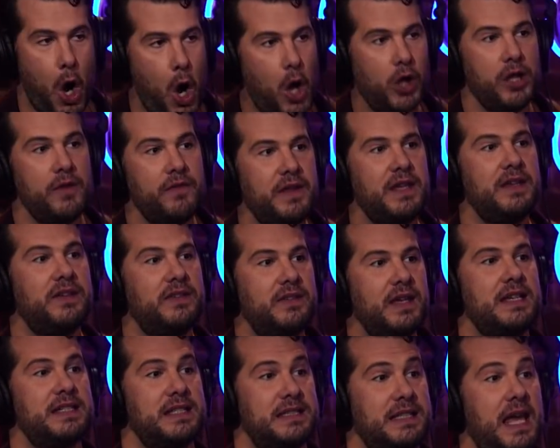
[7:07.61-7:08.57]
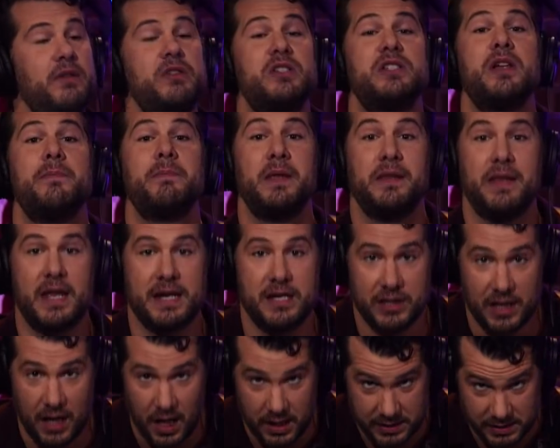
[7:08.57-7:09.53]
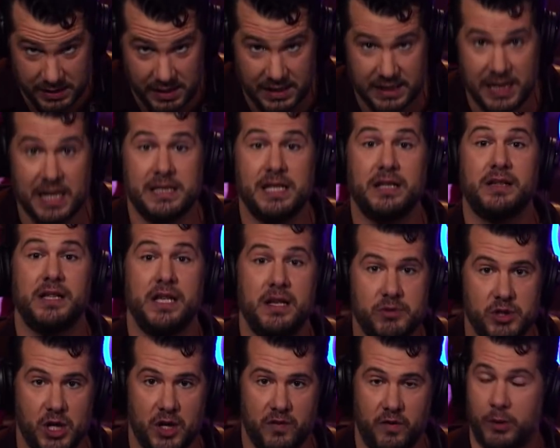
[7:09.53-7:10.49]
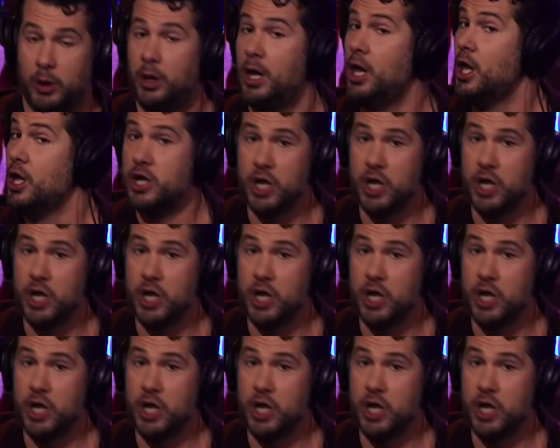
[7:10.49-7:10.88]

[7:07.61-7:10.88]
All of these things, and then something that is statistically observable,